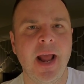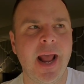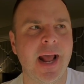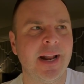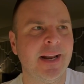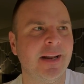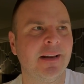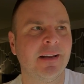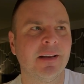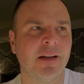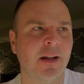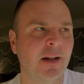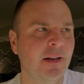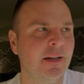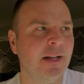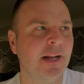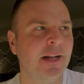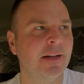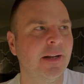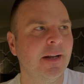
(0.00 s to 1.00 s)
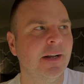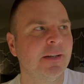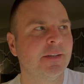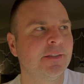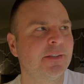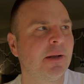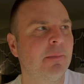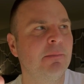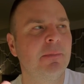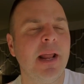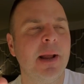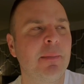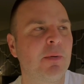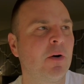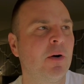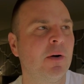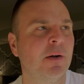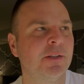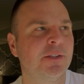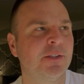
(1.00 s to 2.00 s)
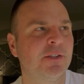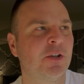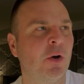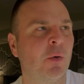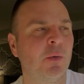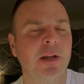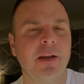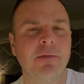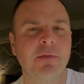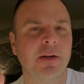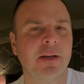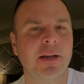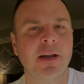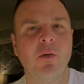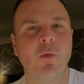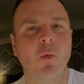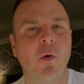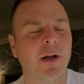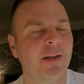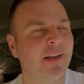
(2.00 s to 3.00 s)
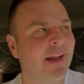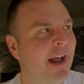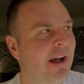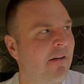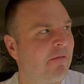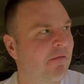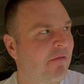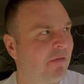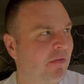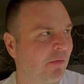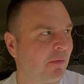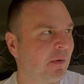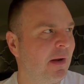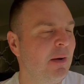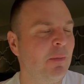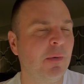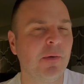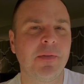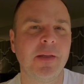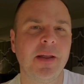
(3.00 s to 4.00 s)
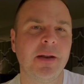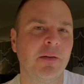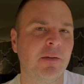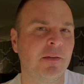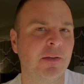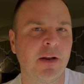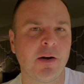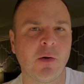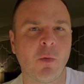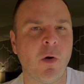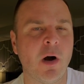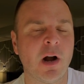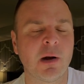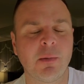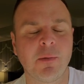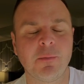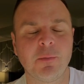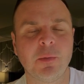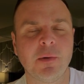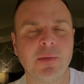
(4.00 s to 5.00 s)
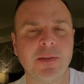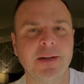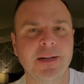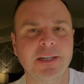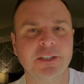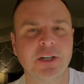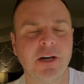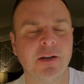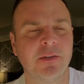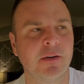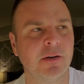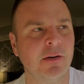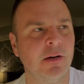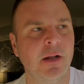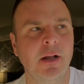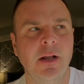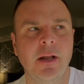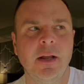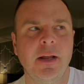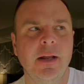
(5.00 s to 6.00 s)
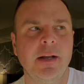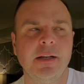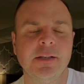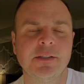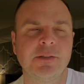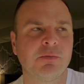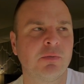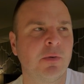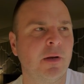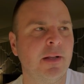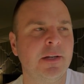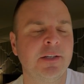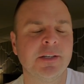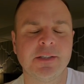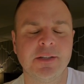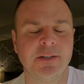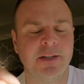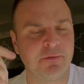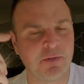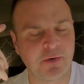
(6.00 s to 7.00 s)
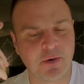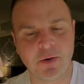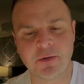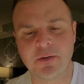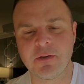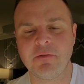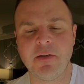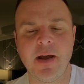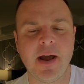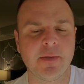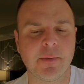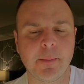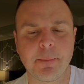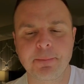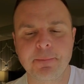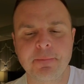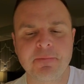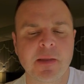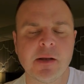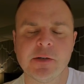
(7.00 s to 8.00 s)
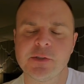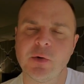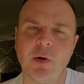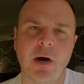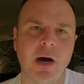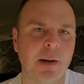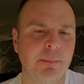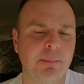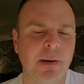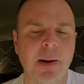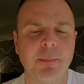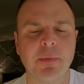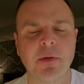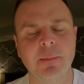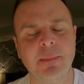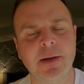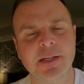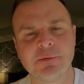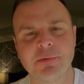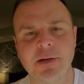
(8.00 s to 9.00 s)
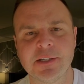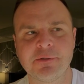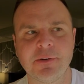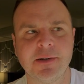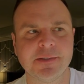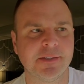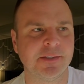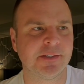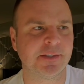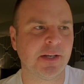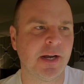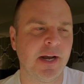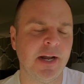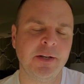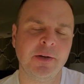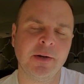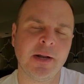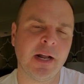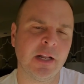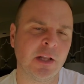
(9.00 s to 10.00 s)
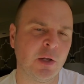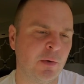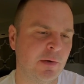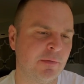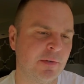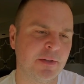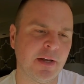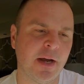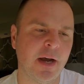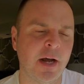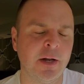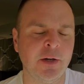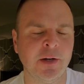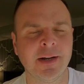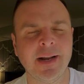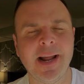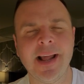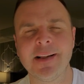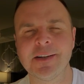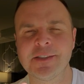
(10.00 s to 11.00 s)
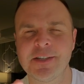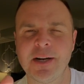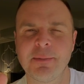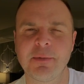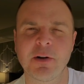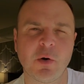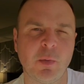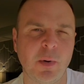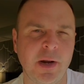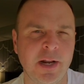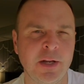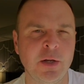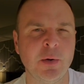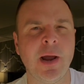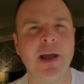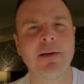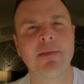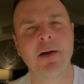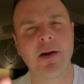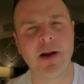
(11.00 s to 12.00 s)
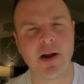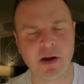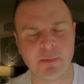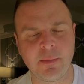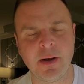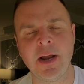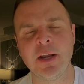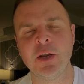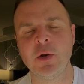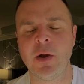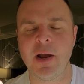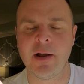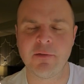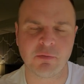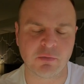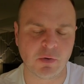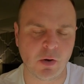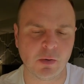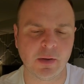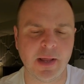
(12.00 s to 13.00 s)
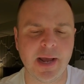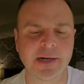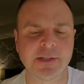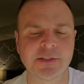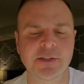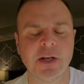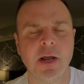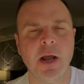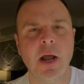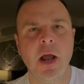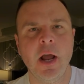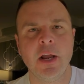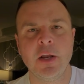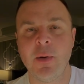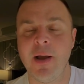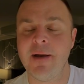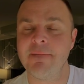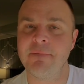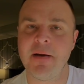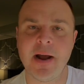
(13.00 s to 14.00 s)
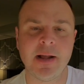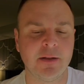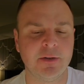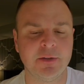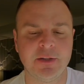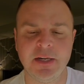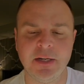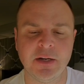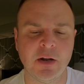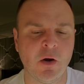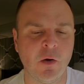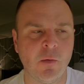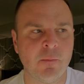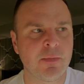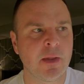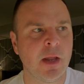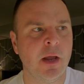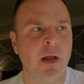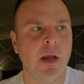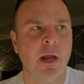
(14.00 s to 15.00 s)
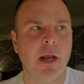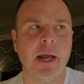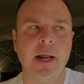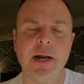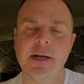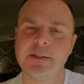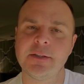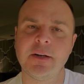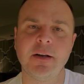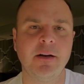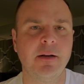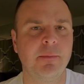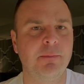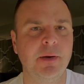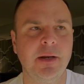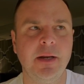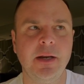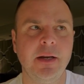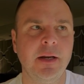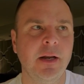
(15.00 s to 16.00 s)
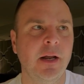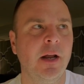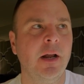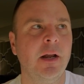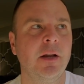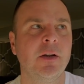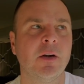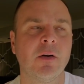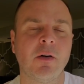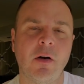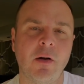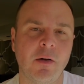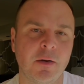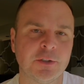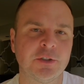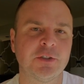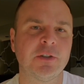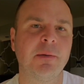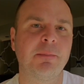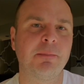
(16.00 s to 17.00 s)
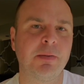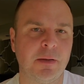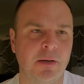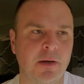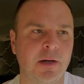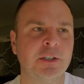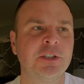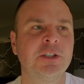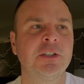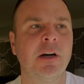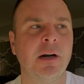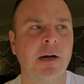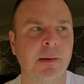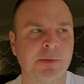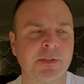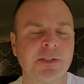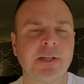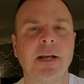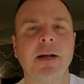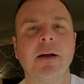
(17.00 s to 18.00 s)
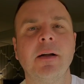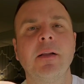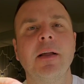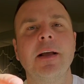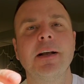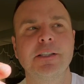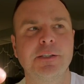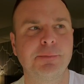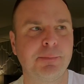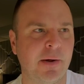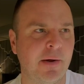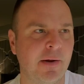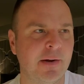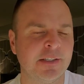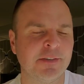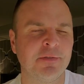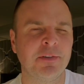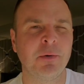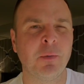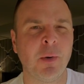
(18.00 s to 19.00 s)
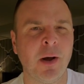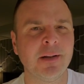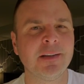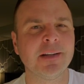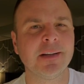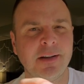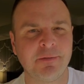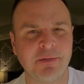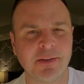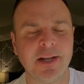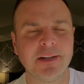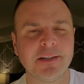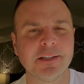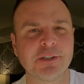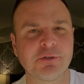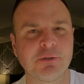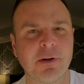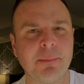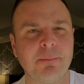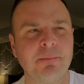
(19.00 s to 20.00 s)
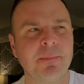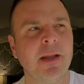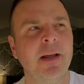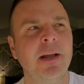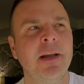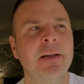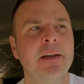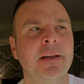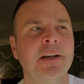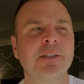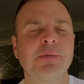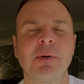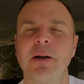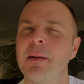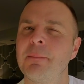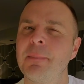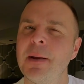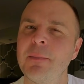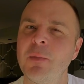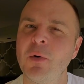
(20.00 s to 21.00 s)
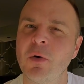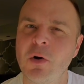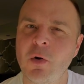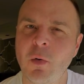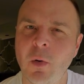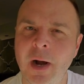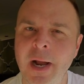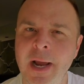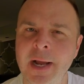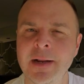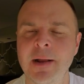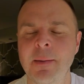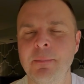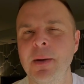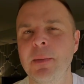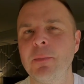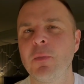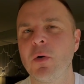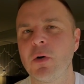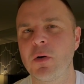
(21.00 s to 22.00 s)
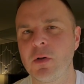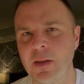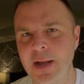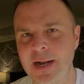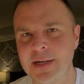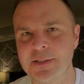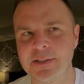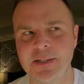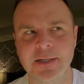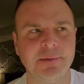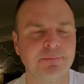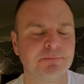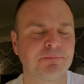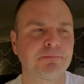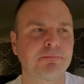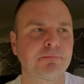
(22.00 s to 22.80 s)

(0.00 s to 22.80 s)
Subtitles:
And in London, some neighborhoods don't even get one. To have 3 that are walkable within each other is really just difficult to fathom. So on paper, the best restaurants in sight, you got Louis Vuitton, you got Alexander McQueen, you have Hermès, you have Rolex, you have Valentino. It is going to be your ultra plush upscale experience. If you like the strip, you just want a bit more quiet, a bit more classy.